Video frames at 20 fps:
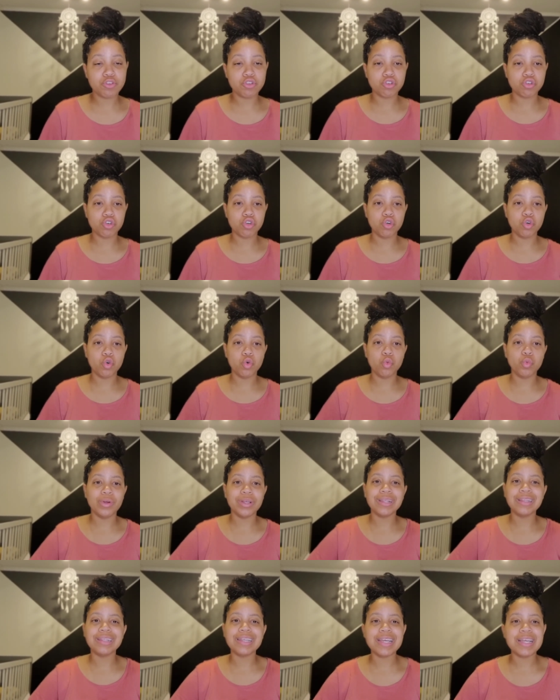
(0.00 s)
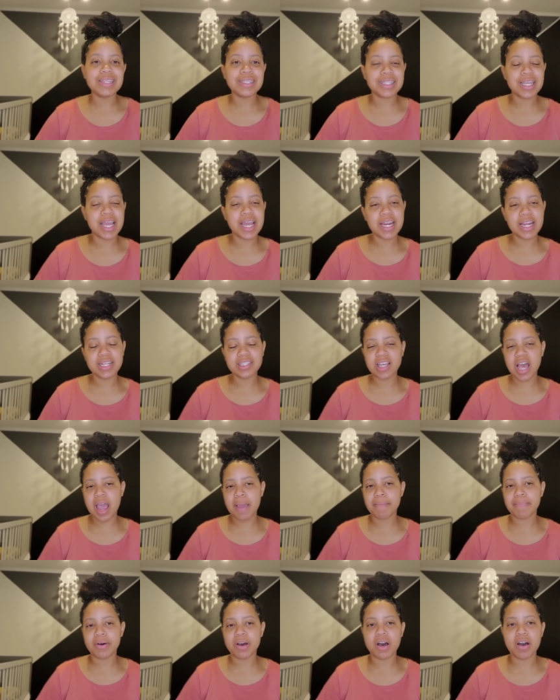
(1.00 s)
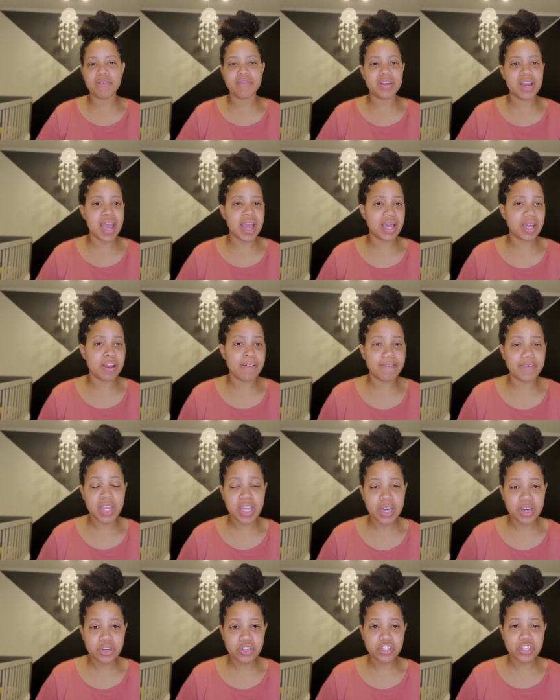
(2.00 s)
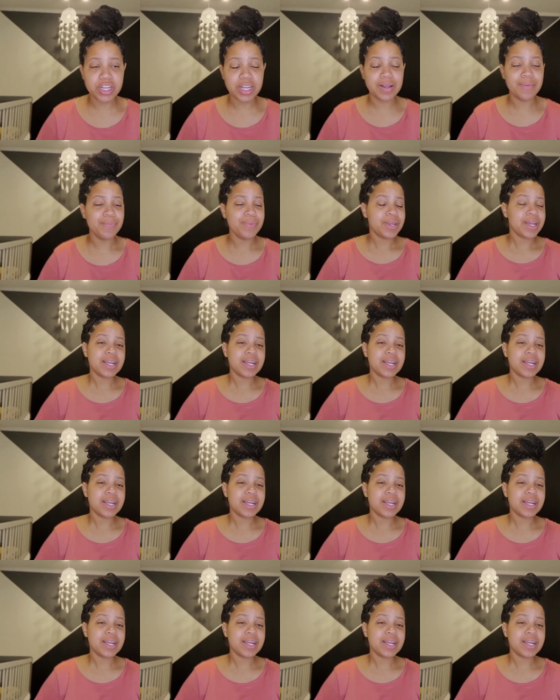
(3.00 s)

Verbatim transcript: to release any type of negative energy.